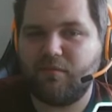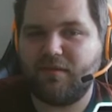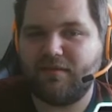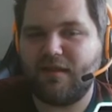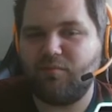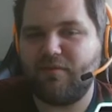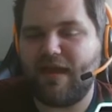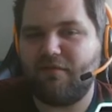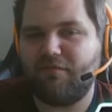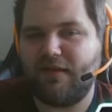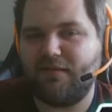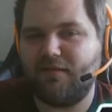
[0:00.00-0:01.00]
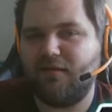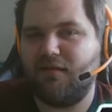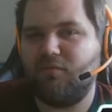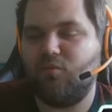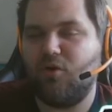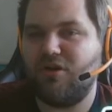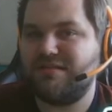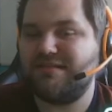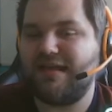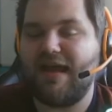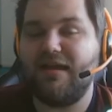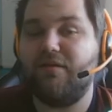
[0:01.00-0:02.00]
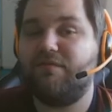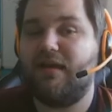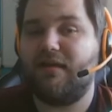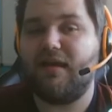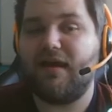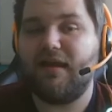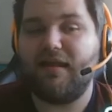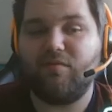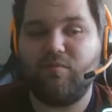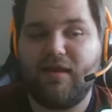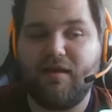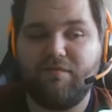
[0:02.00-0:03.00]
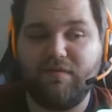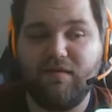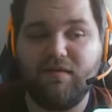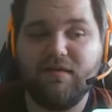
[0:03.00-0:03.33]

but then we have like the worst kind of 10-9, as we have the